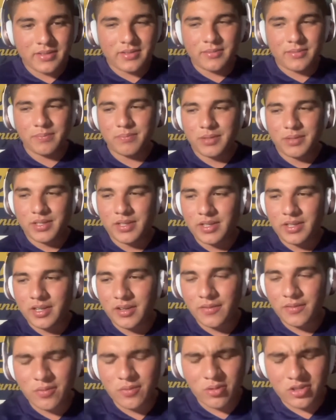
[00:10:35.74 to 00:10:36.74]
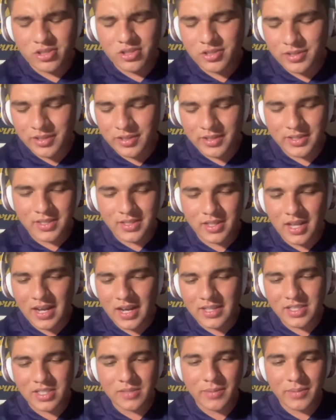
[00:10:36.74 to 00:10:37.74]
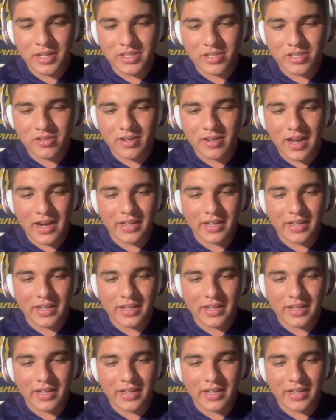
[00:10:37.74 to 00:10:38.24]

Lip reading: But unfortunately, this last semester,